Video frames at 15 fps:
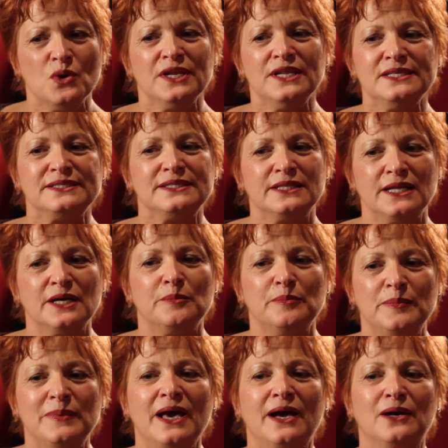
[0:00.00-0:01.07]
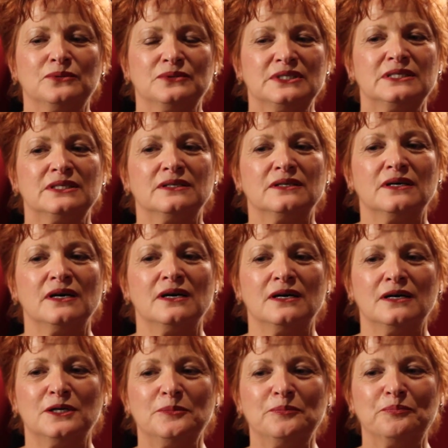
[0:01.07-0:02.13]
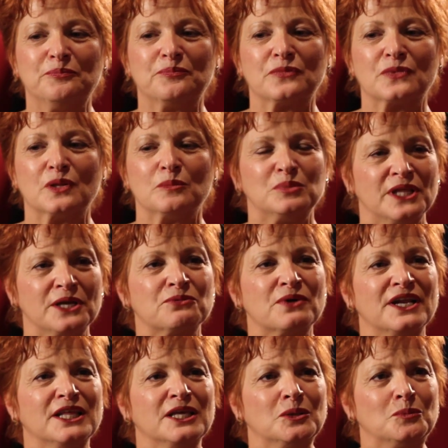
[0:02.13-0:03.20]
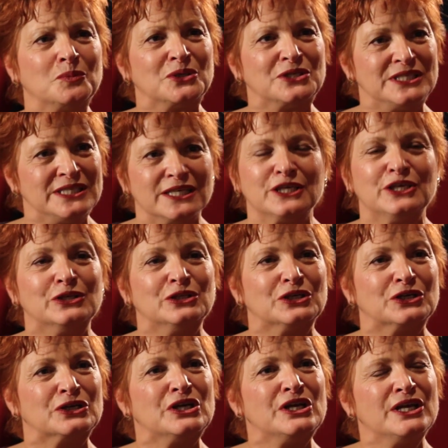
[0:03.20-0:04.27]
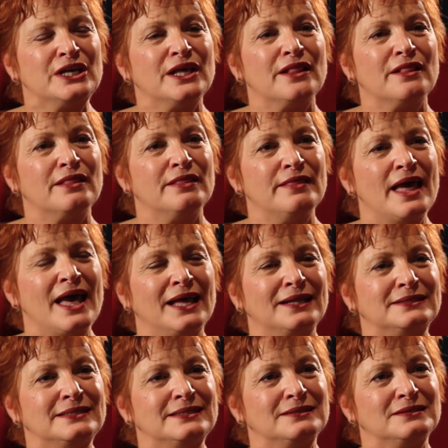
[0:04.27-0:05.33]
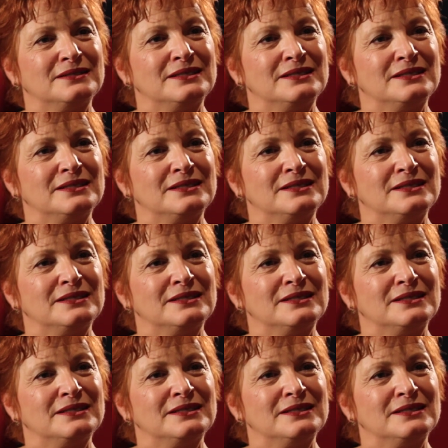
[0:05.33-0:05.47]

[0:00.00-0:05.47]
What is it about playwriting in particular that